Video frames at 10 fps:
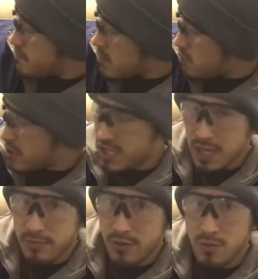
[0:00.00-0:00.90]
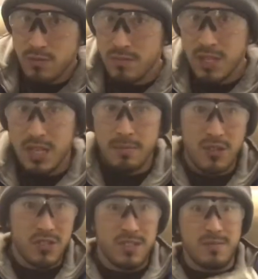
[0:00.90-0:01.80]
or the sniper role,
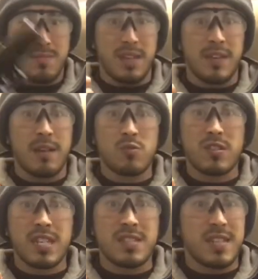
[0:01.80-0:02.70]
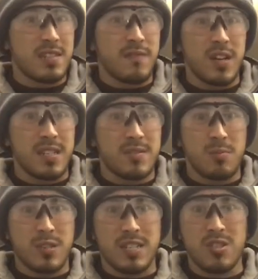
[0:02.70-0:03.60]
because if you have one of these, that's fine if someone
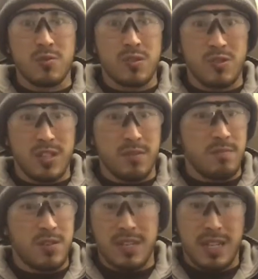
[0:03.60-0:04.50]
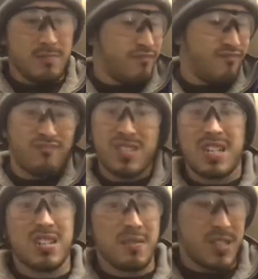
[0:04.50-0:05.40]
gets too close to you, okay.
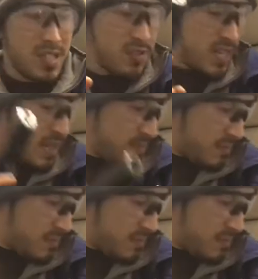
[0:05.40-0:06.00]
Enough said on that.